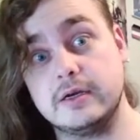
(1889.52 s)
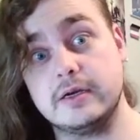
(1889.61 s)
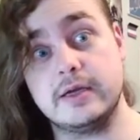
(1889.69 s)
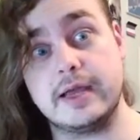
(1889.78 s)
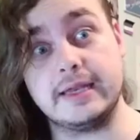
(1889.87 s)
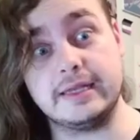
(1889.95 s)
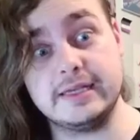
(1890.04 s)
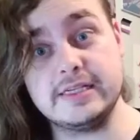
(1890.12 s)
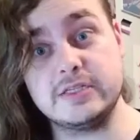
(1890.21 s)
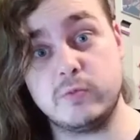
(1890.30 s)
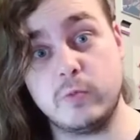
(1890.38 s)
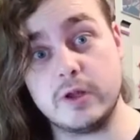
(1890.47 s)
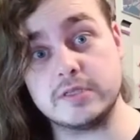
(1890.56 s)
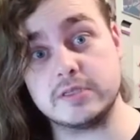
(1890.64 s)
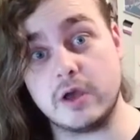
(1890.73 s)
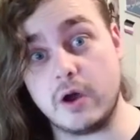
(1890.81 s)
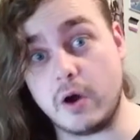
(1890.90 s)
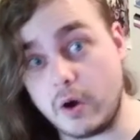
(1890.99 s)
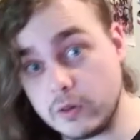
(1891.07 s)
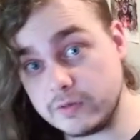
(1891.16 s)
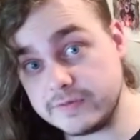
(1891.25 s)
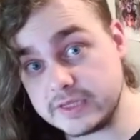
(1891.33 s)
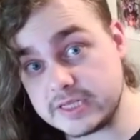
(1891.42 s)
at least once all
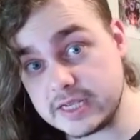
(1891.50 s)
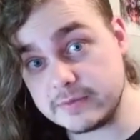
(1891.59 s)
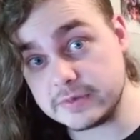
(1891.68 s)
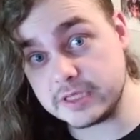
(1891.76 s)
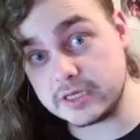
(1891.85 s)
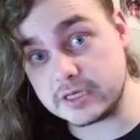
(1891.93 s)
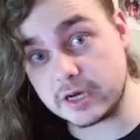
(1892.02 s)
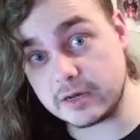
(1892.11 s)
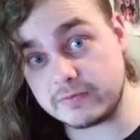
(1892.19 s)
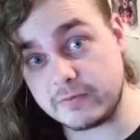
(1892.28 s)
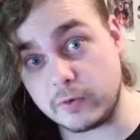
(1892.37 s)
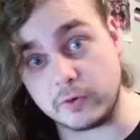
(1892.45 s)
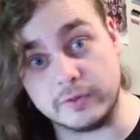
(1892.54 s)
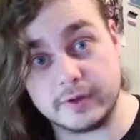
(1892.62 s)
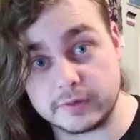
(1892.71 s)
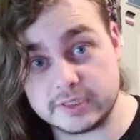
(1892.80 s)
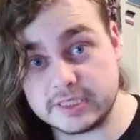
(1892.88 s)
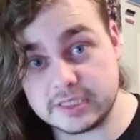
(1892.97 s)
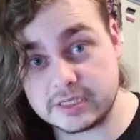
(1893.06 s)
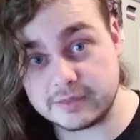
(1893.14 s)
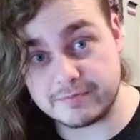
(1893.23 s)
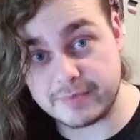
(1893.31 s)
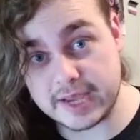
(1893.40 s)
of the teams in the top 4. They were still
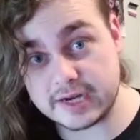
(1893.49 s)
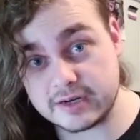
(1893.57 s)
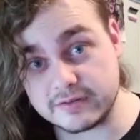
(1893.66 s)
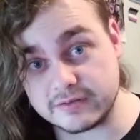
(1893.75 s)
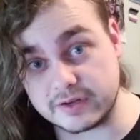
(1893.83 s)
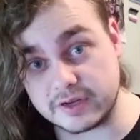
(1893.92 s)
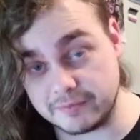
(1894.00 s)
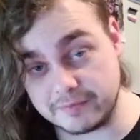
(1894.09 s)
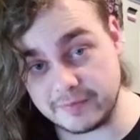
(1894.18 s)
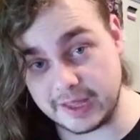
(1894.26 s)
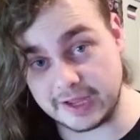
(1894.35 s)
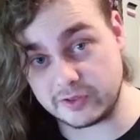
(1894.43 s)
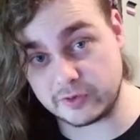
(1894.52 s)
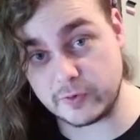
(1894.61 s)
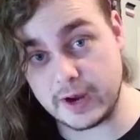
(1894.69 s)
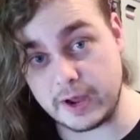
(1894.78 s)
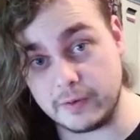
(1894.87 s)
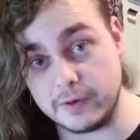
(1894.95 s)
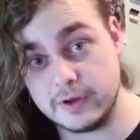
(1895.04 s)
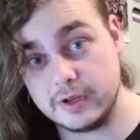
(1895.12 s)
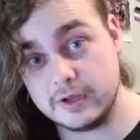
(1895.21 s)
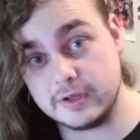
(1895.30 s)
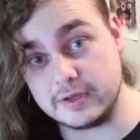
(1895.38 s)
competitive throughout.
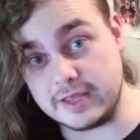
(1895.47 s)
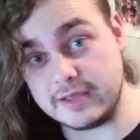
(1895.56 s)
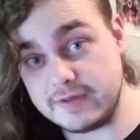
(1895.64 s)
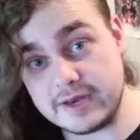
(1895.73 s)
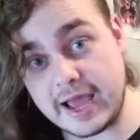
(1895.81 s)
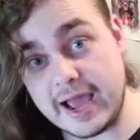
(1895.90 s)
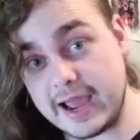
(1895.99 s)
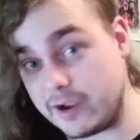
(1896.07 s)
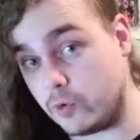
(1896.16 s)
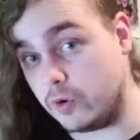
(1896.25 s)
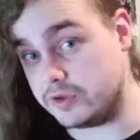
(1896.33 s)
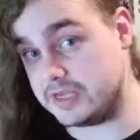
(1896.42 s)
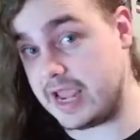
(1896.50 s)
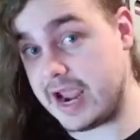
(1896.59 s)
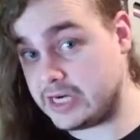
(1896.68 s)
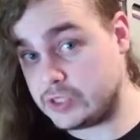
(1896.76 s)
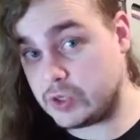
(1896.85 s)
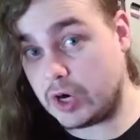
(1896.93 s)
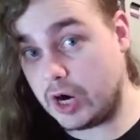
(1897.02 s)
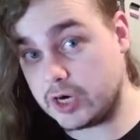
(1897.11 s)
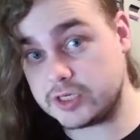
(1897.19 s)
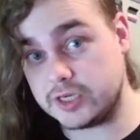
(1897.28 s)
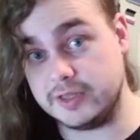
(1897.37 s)
Even I, who was extra
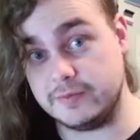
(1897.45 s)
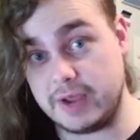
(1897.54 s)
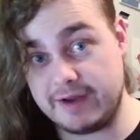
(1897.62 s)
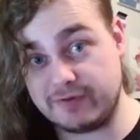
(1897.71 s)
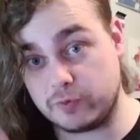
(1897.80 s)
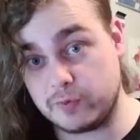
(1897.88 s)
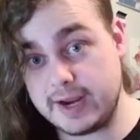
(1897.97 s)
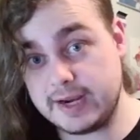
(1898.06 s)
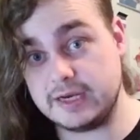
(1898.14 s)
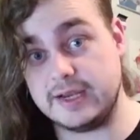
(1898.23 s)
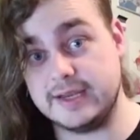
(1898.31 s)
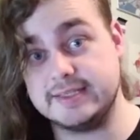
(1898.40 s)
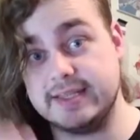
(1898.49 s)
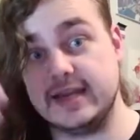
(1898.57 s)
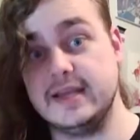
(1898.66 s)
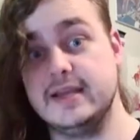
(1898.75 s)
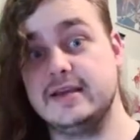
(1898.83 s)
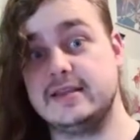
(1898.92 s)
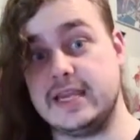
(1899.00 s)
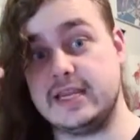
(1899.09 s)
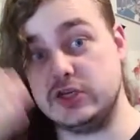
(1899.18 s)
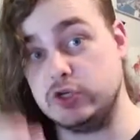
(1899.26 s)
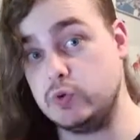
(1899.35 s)
harsh on them, have to recognize that they
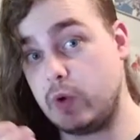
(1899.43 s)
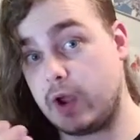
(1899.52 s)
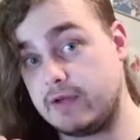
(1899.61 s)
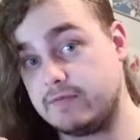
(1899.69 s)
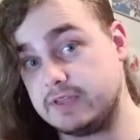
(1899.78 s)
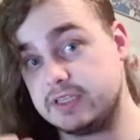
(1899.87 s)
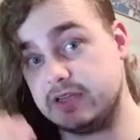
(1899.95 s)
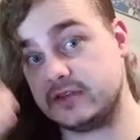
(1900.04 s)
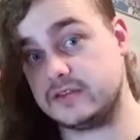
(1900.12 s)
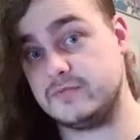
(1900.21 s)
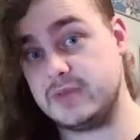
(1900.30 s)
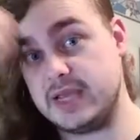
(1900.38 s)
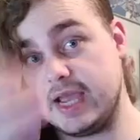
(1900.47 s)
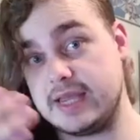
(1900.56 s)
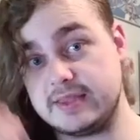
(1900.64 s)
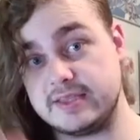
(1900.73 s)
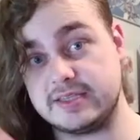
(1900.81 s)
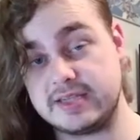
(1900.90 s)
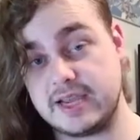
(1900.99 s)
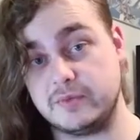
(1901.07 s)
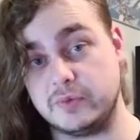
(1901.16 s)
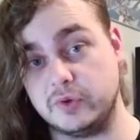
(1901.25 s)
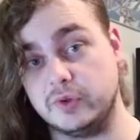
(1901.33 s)
do have the skills to be at this
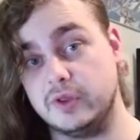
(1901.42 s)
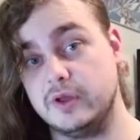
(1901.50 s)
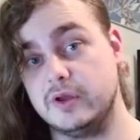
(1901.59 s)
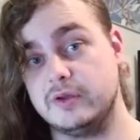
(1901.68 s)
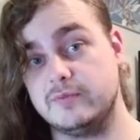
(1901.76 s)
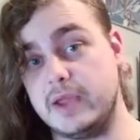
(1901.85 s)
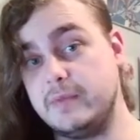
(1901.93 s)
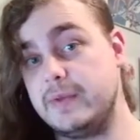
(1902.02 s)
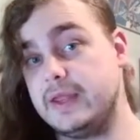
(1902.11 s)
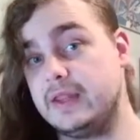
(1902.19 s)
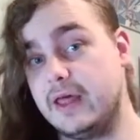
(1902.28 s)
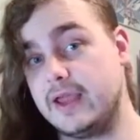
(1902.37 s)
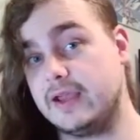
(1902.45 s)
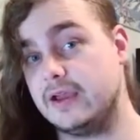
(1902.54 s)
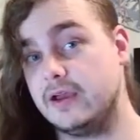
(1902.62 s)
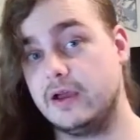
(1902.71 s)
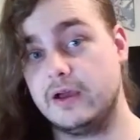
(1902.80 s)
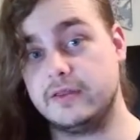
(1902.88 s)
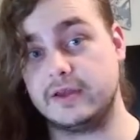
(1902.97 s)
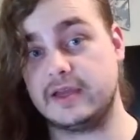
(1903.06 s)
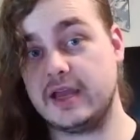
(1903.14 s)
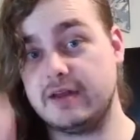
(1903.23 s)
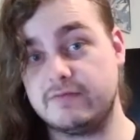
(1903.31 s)
table. Maybe like the
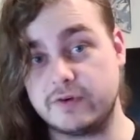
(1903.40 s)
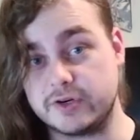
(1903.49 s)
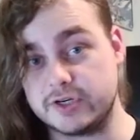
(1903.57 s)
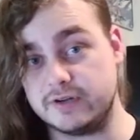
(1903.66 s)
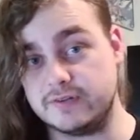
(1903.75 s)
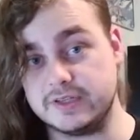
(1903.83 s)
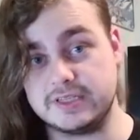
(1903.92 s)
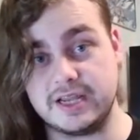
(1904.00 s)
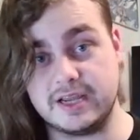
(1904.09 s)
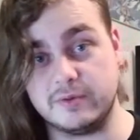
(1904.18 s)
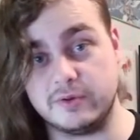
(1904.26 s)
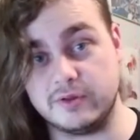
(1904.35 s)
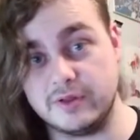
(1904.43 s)
kid version of this table,